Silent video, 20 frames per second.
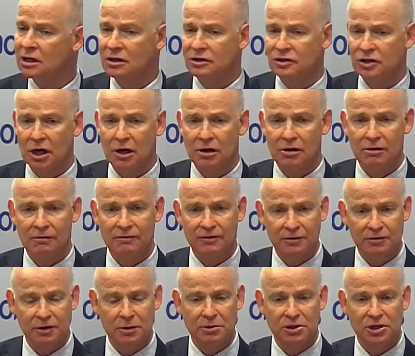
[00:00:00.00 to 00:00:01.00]
so
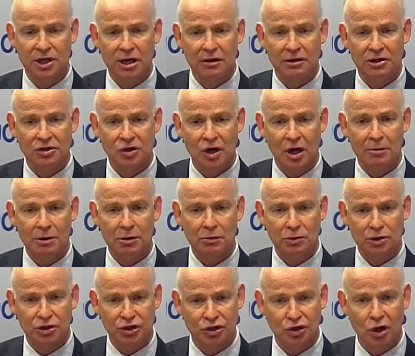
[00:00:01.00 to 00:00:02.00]
50% of the time it
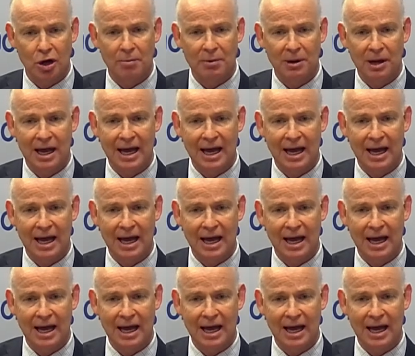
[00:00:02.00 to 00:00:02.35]
would stop